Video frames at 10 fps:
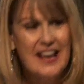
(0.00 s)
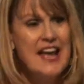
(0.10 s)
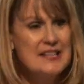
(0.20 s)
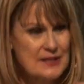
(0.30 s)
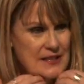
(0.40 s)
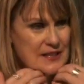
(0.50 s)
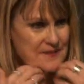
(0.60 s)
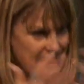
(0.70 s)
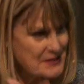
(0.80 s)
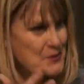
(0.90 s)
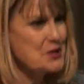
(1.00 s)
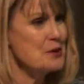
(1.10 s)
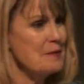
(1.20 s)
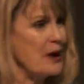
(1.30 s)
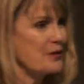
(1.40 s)
and confess with your
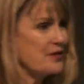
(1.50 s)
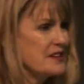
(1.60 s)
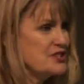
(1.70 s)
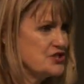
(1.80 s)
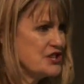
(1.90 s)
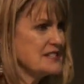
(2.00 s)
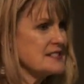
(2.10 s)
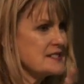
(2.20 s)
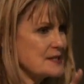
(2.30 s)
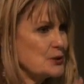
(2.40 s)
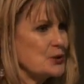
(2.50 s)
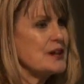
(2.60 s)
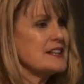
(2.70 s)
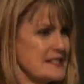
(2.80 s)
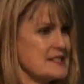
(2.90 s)
mouth Jesus is
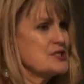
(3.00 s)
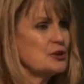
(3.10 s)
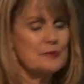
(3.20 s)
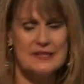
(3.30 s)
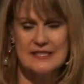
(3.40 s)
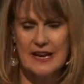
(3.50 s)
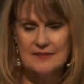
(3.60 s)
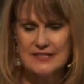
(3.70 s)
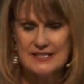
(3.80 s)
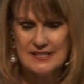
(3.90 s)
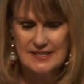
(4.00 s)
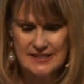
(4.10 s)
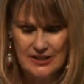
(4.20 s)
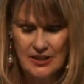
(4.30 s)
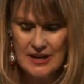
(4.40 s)
Lord, it says you'll be saved. It says
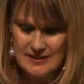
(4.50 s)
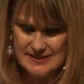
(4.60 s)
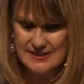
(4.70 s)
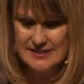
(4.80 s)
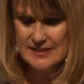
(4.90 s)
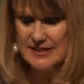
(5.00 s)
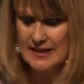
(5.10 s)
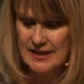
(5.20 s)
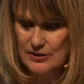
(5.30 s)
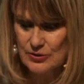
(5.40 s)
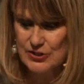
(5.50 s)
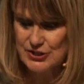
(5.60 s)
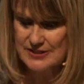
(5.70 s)
here, this is the uh, Christian